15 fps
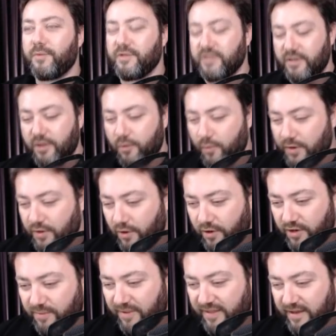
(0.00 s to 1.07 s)
he's like, no, we're not
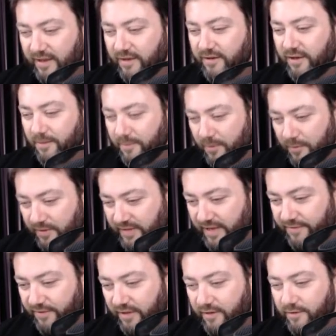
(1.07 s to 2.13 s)
going to be that kind of company, we're
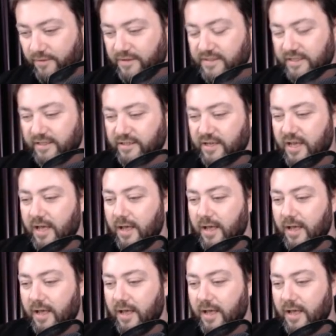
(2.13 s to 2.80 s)
definitely going to do these things.